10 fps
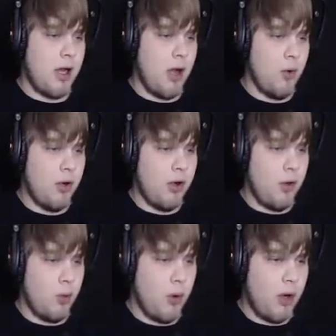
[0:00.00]
Oh,
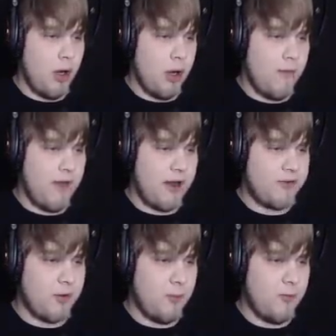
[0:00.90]
oh, whoa,
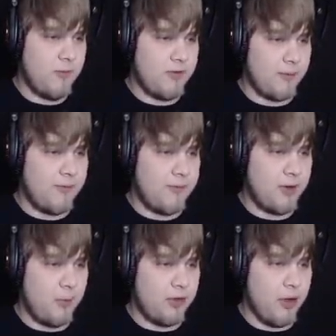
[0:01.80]
there's
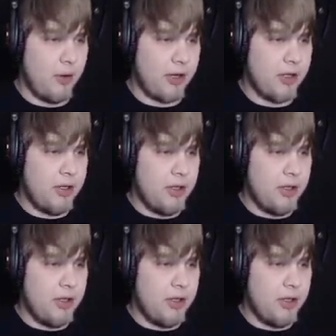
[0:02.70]
someone going.